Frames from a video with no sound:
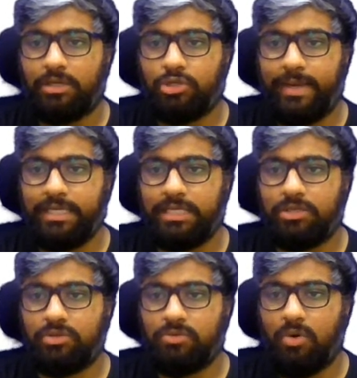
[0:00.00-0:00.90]

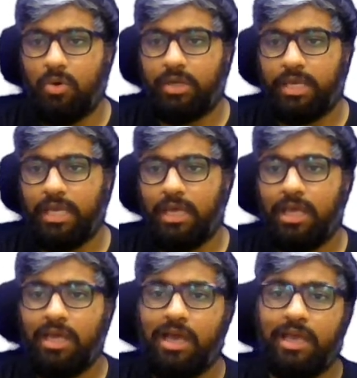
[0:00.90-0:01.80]
22, okay.
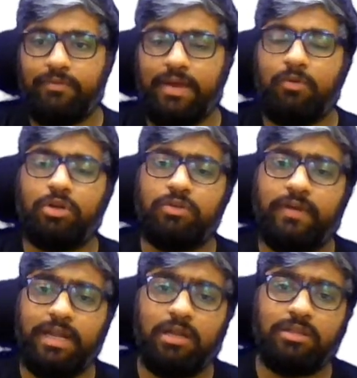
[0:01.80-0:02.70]
If I want to
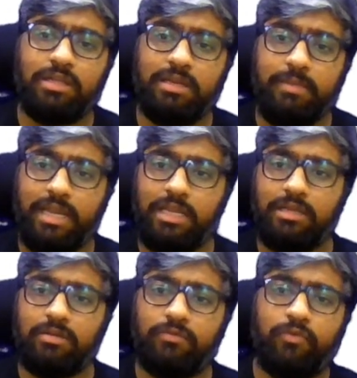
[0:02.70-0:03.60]
find out the
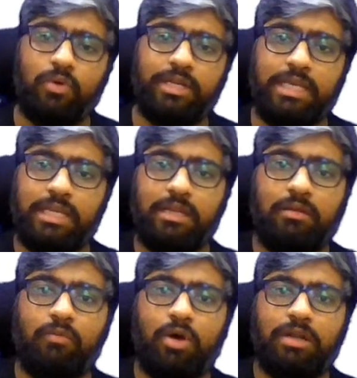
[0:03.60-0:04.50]
remaining 14,
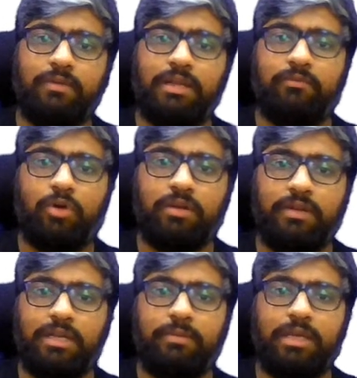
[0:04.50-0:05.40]
what
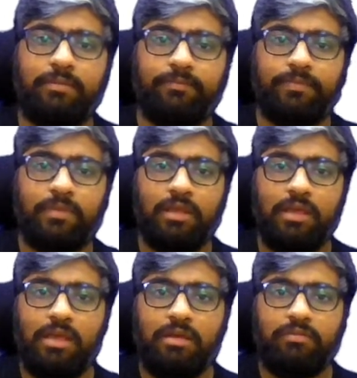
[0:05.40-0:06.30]
will it be?
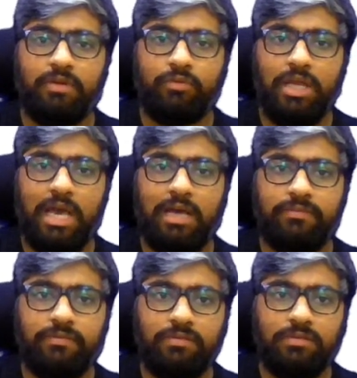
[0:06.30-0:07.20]
We would
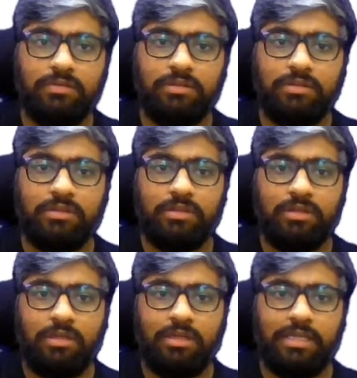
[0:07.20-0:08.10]
have,
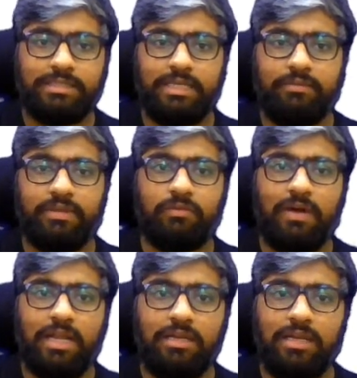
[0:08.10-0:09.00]
let's say, with
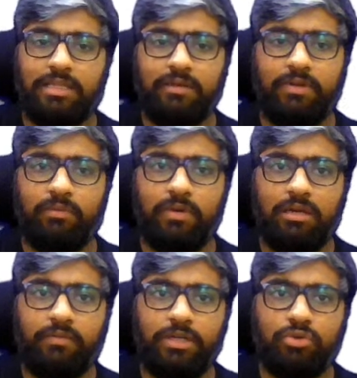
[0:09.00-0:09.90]
1 nothing will
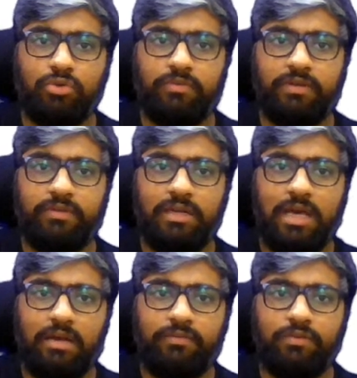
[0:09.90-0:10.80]
work. With 2 we will
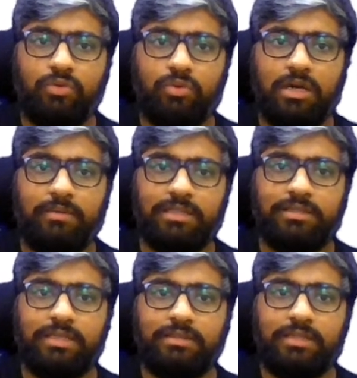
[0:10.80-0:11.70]
have 2,
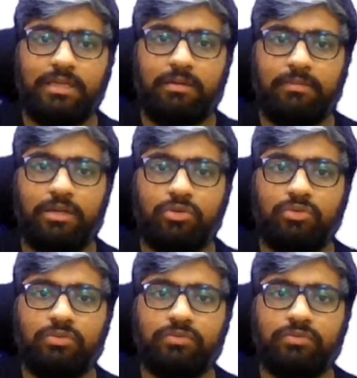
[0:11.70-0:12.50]
3, 3, 2.